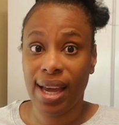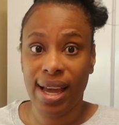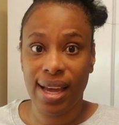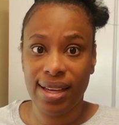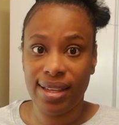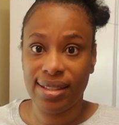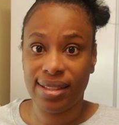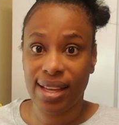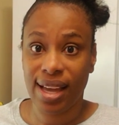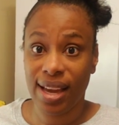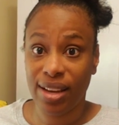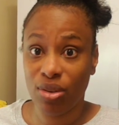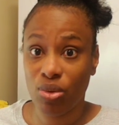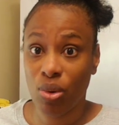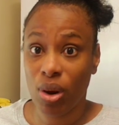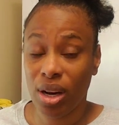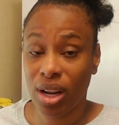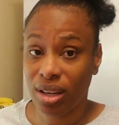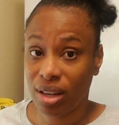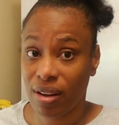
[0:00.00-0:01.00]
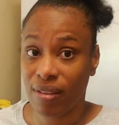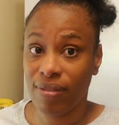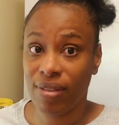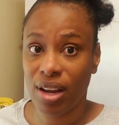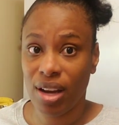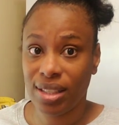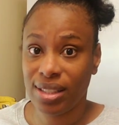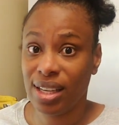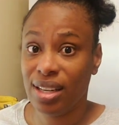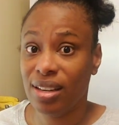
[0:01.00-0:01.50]
guys, I do a lot of
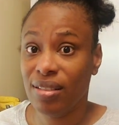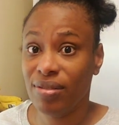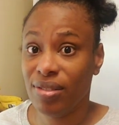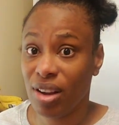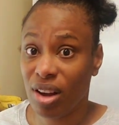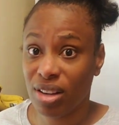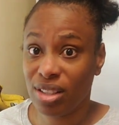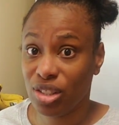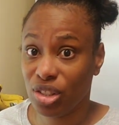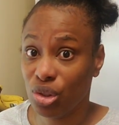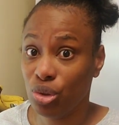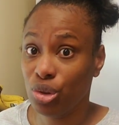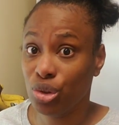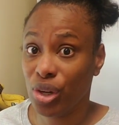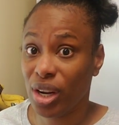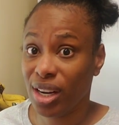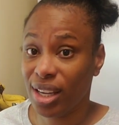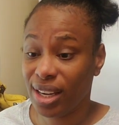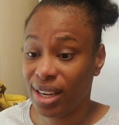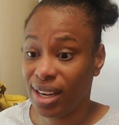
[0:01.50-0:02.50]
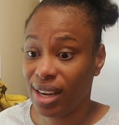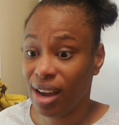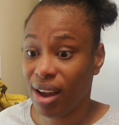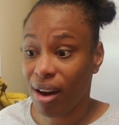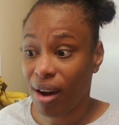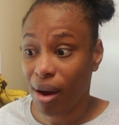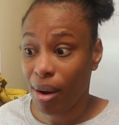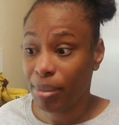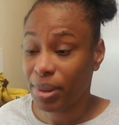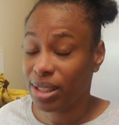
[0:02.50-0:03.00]
vlogs, and the vlogs usually
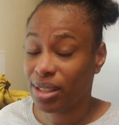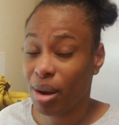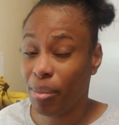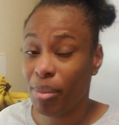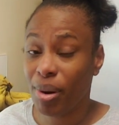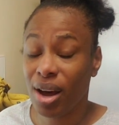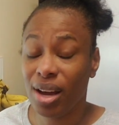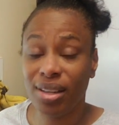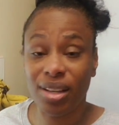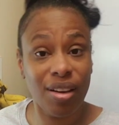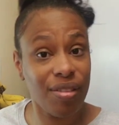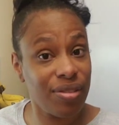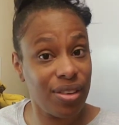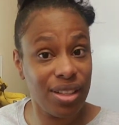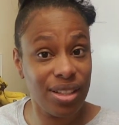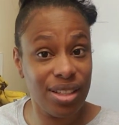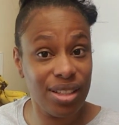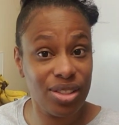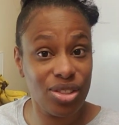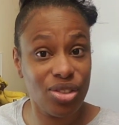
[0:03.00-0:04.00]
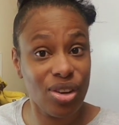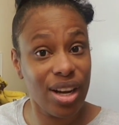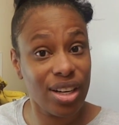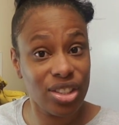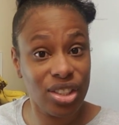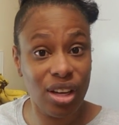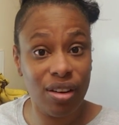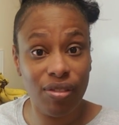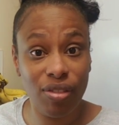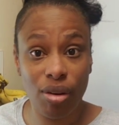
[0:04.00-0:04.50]
is a part of the
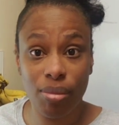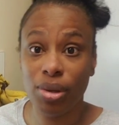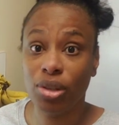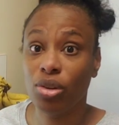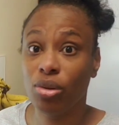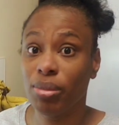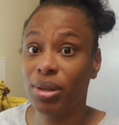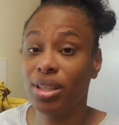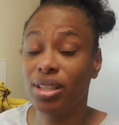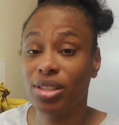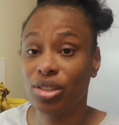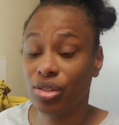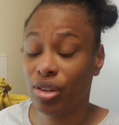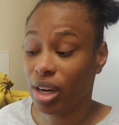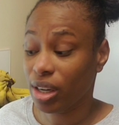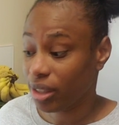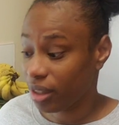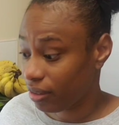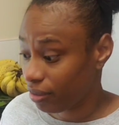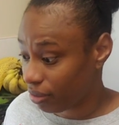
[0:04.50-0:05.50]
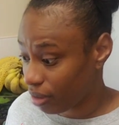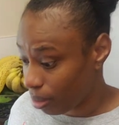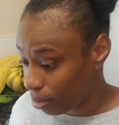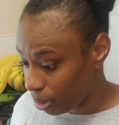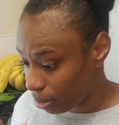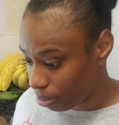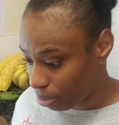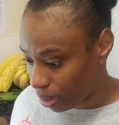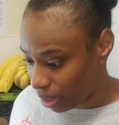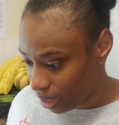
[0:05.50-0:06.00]
distraction for me to be distracted from
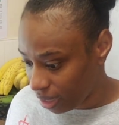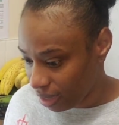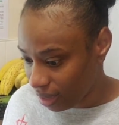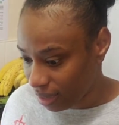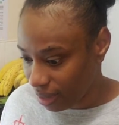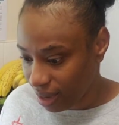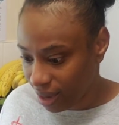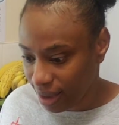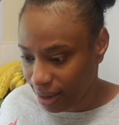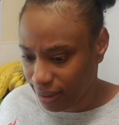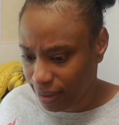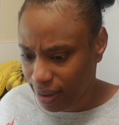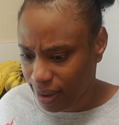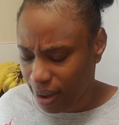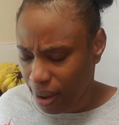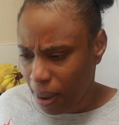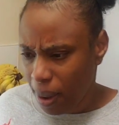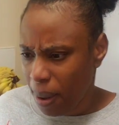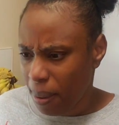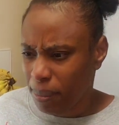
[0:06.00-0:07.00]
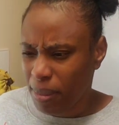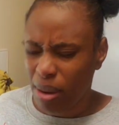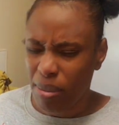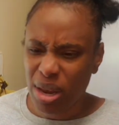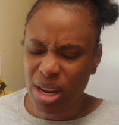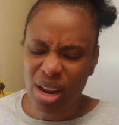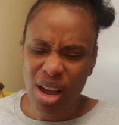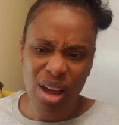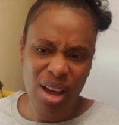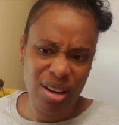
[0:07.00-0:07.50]
the pain. And
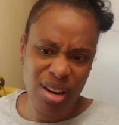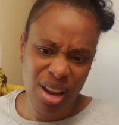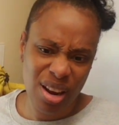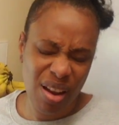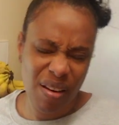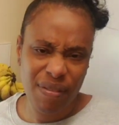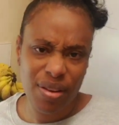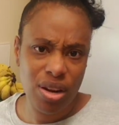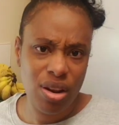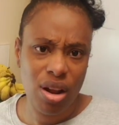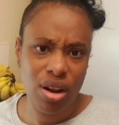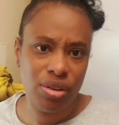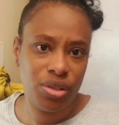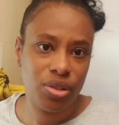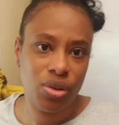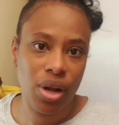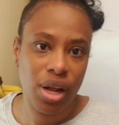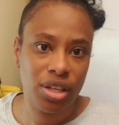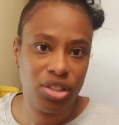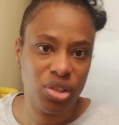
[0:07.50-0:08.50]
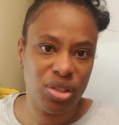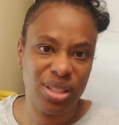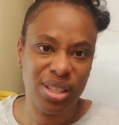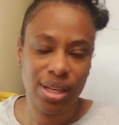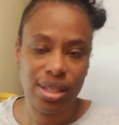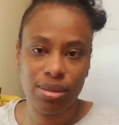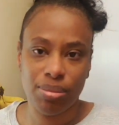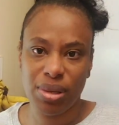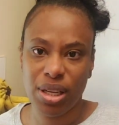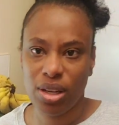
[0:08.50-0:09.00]
maybe in another video, so I just
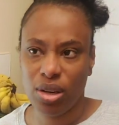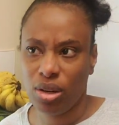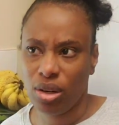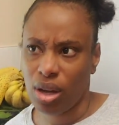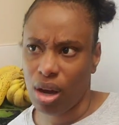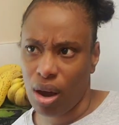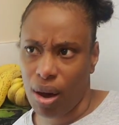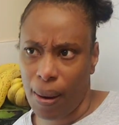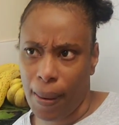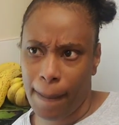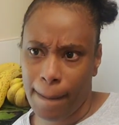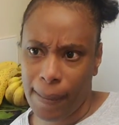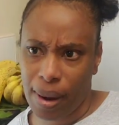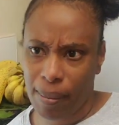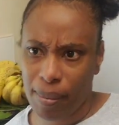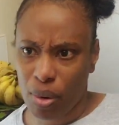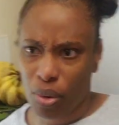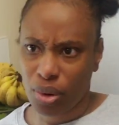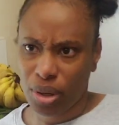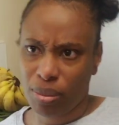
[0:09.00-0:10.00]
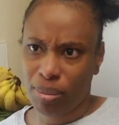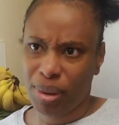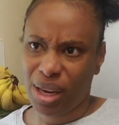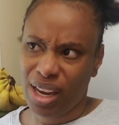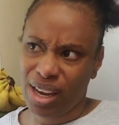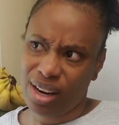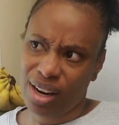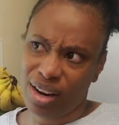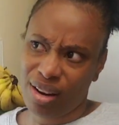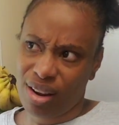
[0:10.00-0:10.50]
explain about the
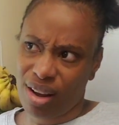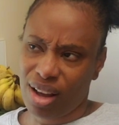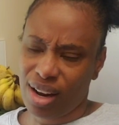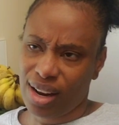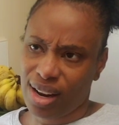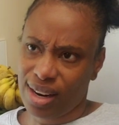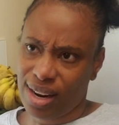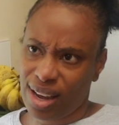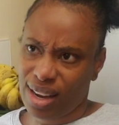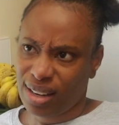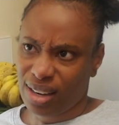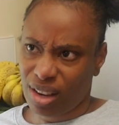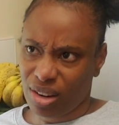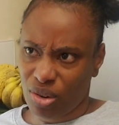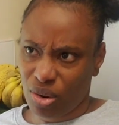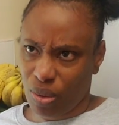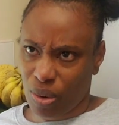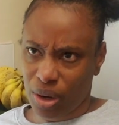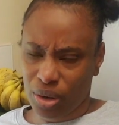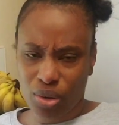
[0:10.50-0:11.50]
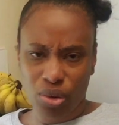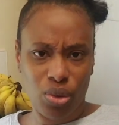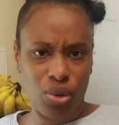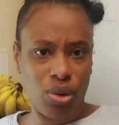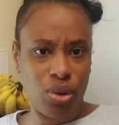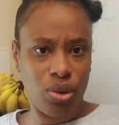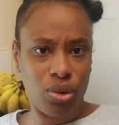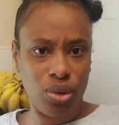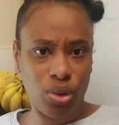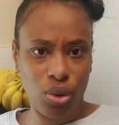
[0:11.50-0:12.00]
pain and all of that. I don't want
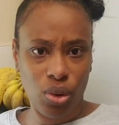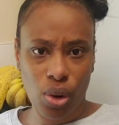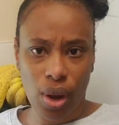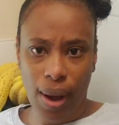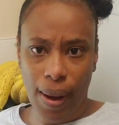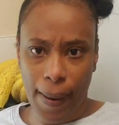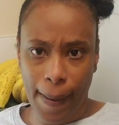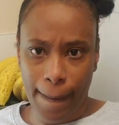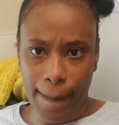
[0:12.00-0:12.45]
to go